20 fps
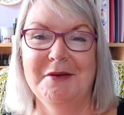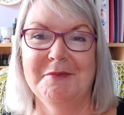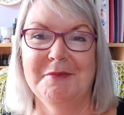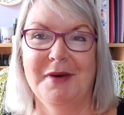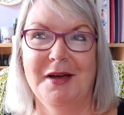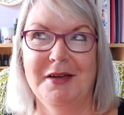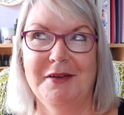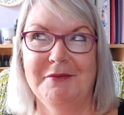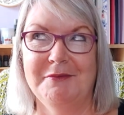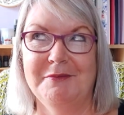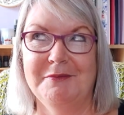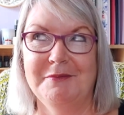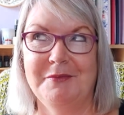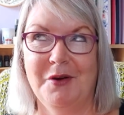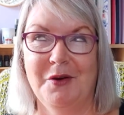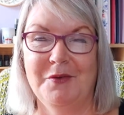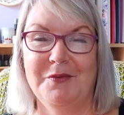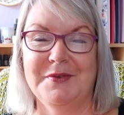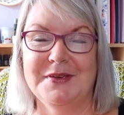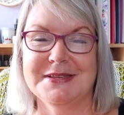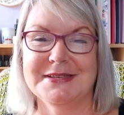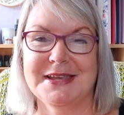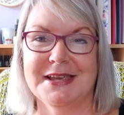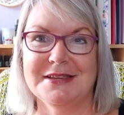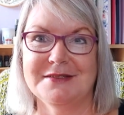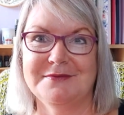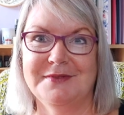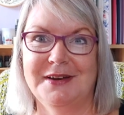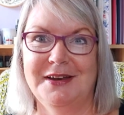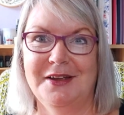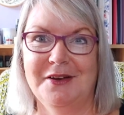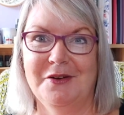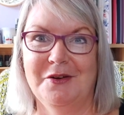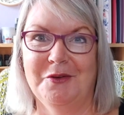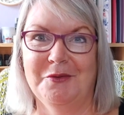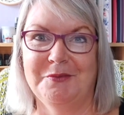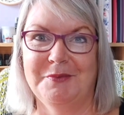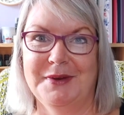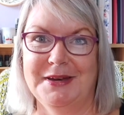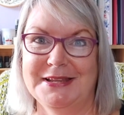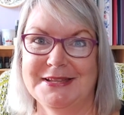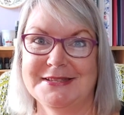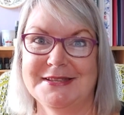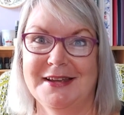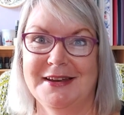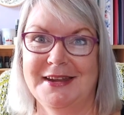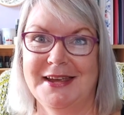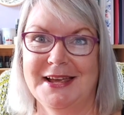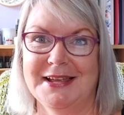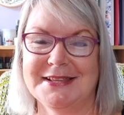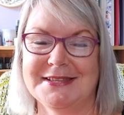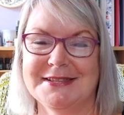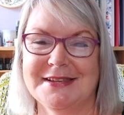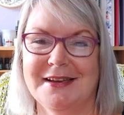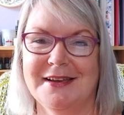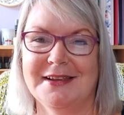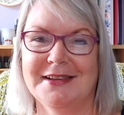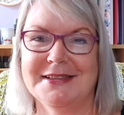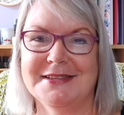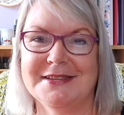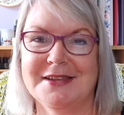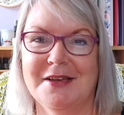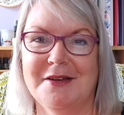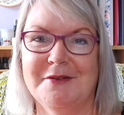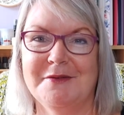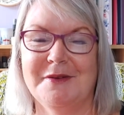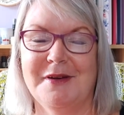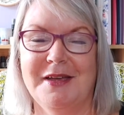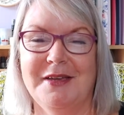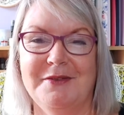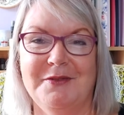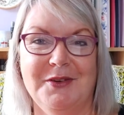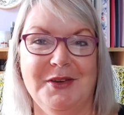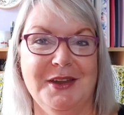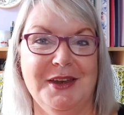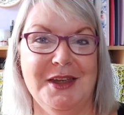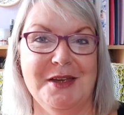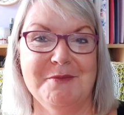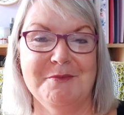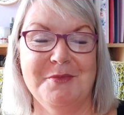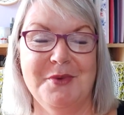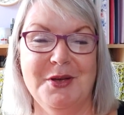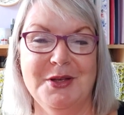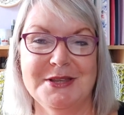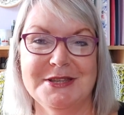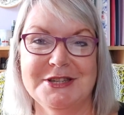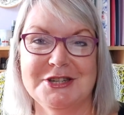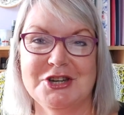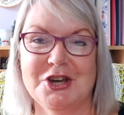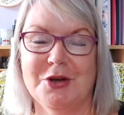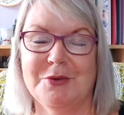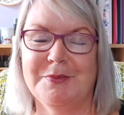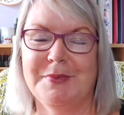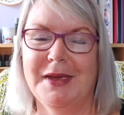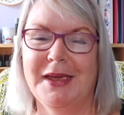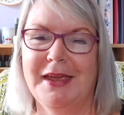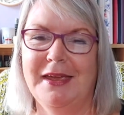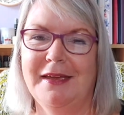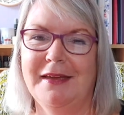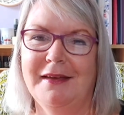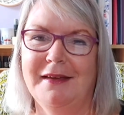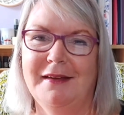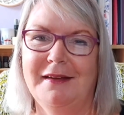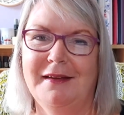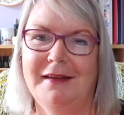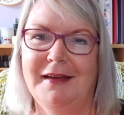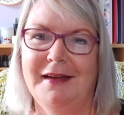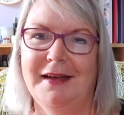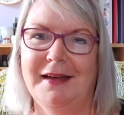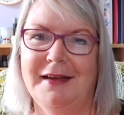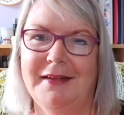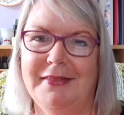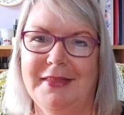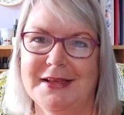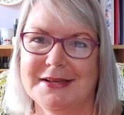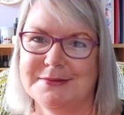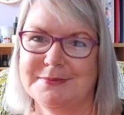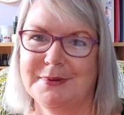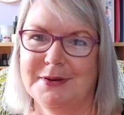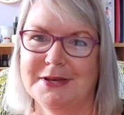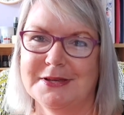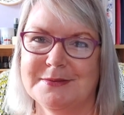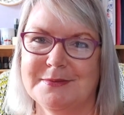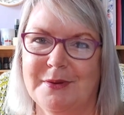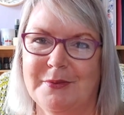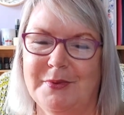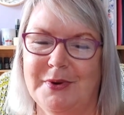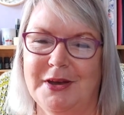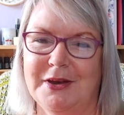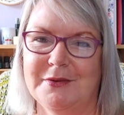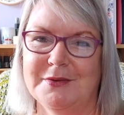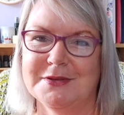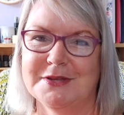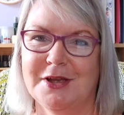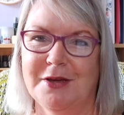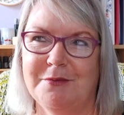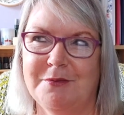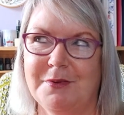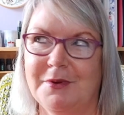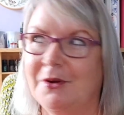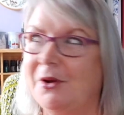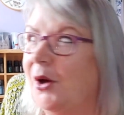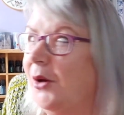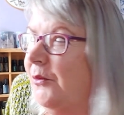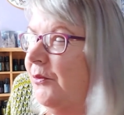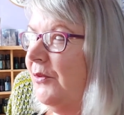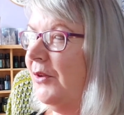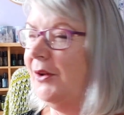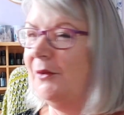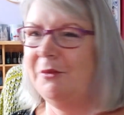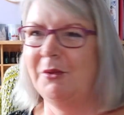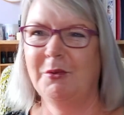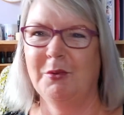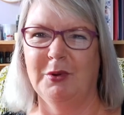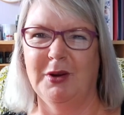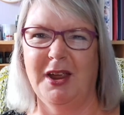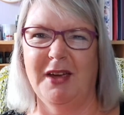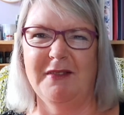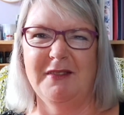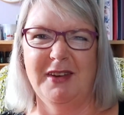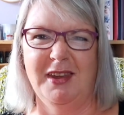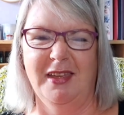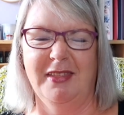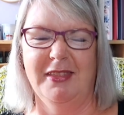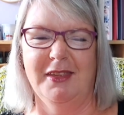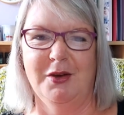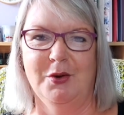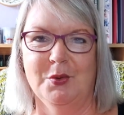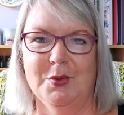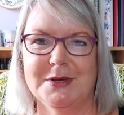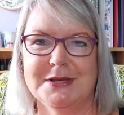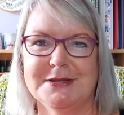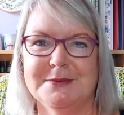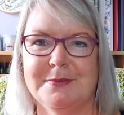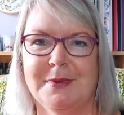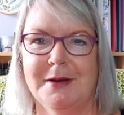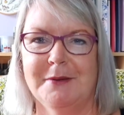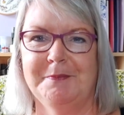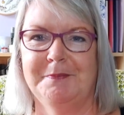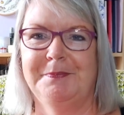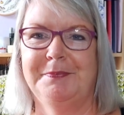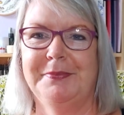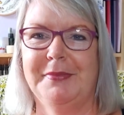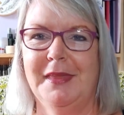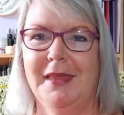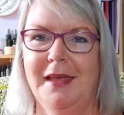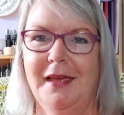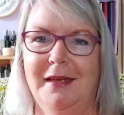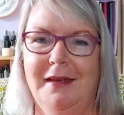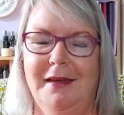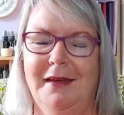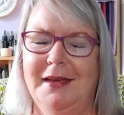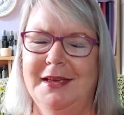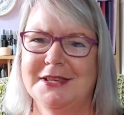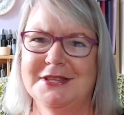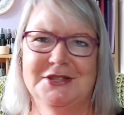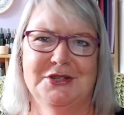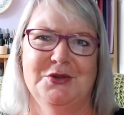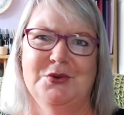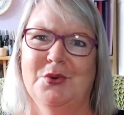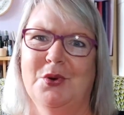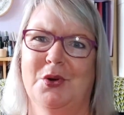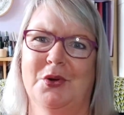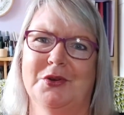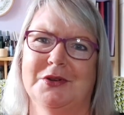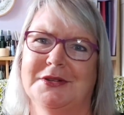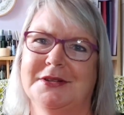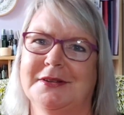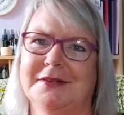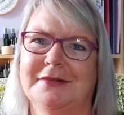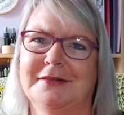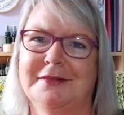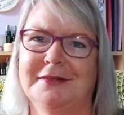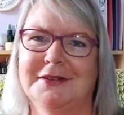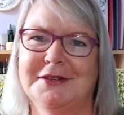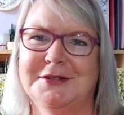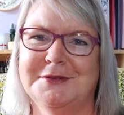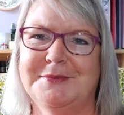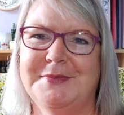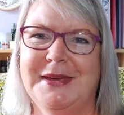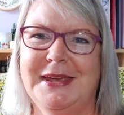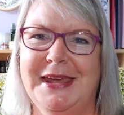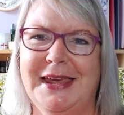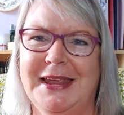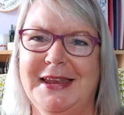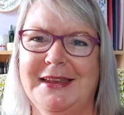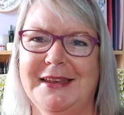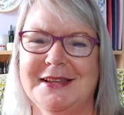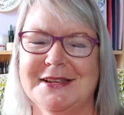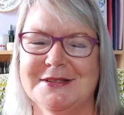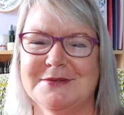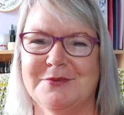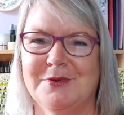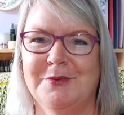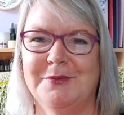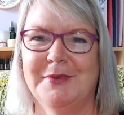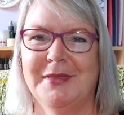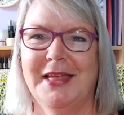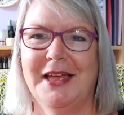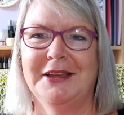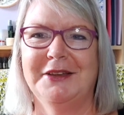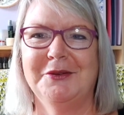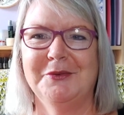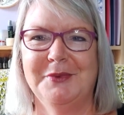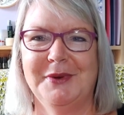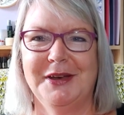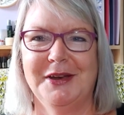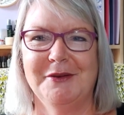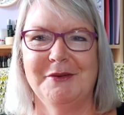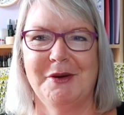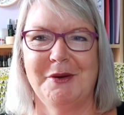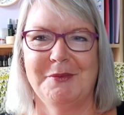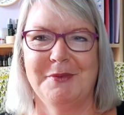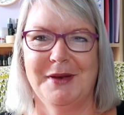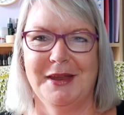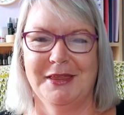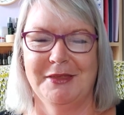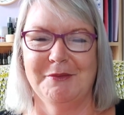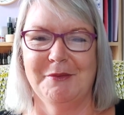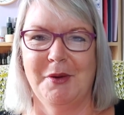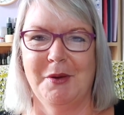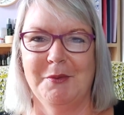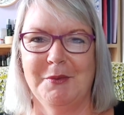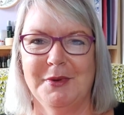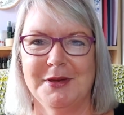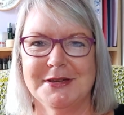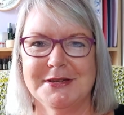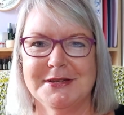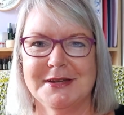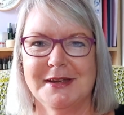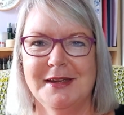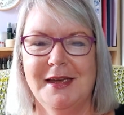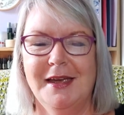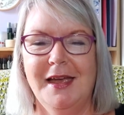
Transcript: My office gets really hot when it's sunny outside. So if you can hear birds chirping, uh, that's because my window is open. Hopefully we won't have any other noise, but it's too hot to be in this room without the window open at the moment.